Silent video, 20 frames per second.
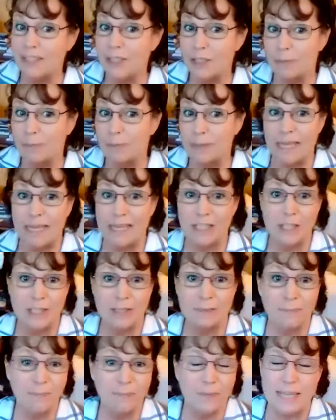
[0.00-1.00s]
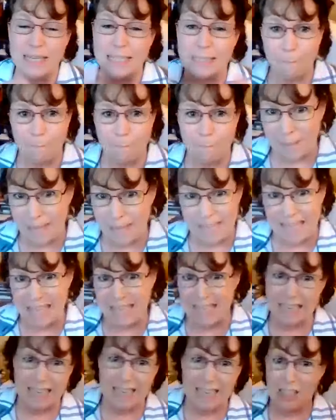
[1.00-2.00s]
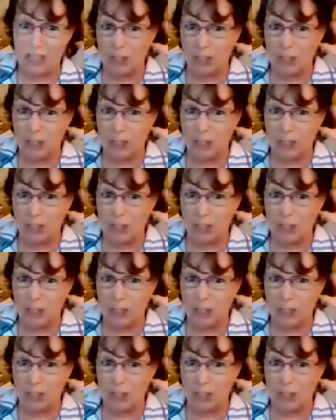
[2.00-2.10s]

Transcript: interpretation is big,